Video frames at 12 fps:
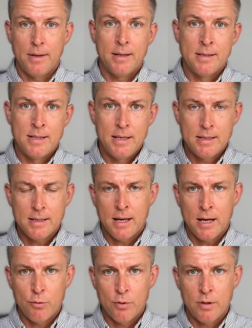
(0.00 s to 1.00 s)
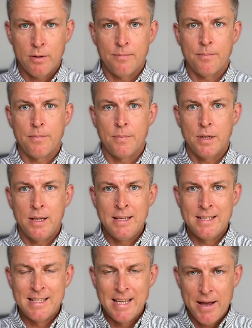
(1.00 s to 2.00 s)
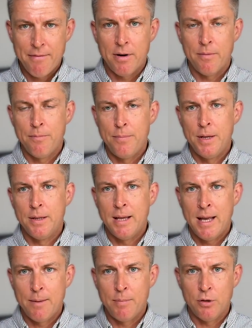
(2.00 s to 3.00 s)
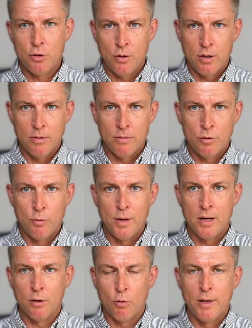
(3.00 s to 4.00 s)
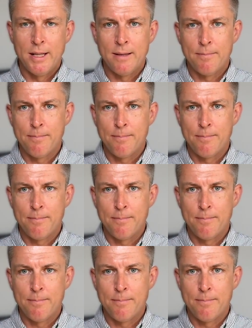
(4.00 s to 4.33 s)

this I O L is never been able to, to be calculated